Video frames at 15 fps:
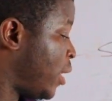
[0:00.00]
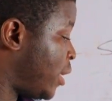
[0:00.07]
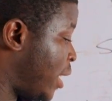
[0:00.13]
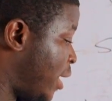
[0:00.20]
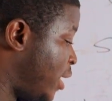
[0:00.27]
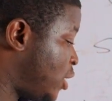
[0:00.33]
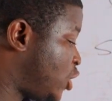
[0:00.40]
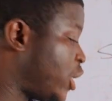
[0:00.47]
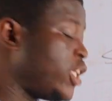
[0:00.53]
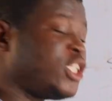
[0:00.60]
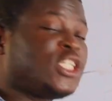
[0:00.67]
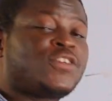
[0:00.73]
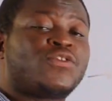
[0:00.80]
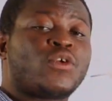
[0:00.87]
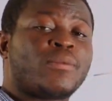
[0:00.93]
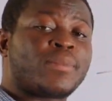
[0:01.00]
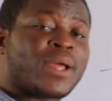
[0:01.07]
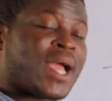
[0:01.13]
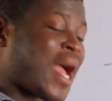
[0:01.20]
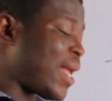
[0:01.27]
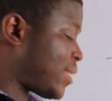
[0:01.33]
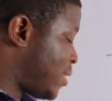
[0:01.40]
then it changes from
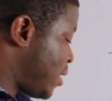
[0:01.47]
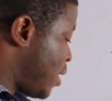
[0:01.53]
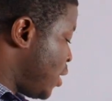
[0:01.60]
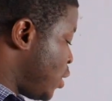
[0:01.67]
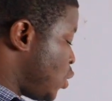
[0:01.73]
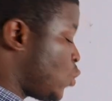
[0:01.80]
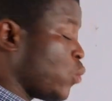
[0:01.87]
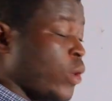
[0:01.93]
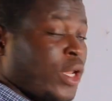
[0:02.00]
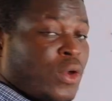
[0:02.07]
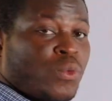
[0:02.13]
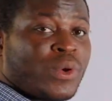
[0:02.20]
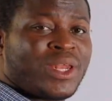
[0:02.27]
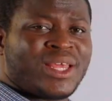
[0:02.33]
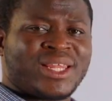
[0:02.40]
gas to liquid,